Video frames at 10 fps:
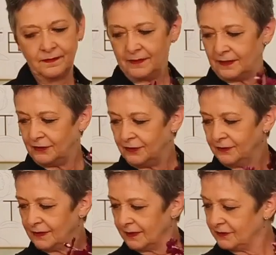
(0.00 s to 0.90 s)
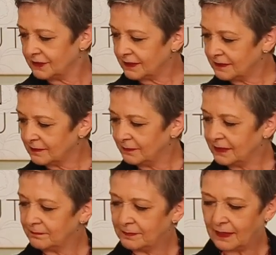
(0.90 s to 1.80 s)
Then using just a bit
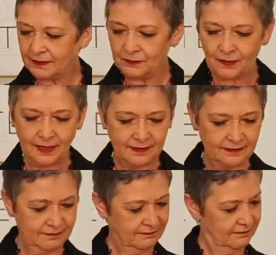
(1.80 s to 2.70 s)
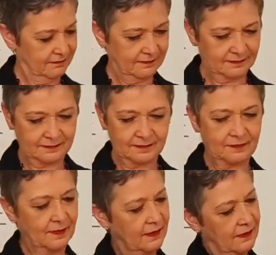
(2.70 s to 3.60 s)
of bind wire,
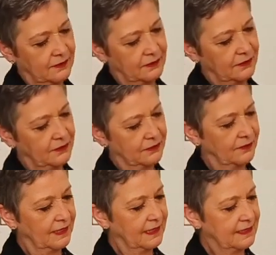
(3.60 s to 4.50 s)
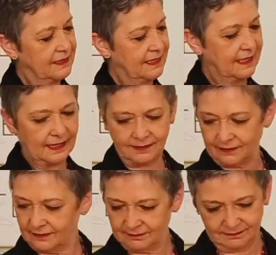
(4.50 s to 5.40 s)
securing it together,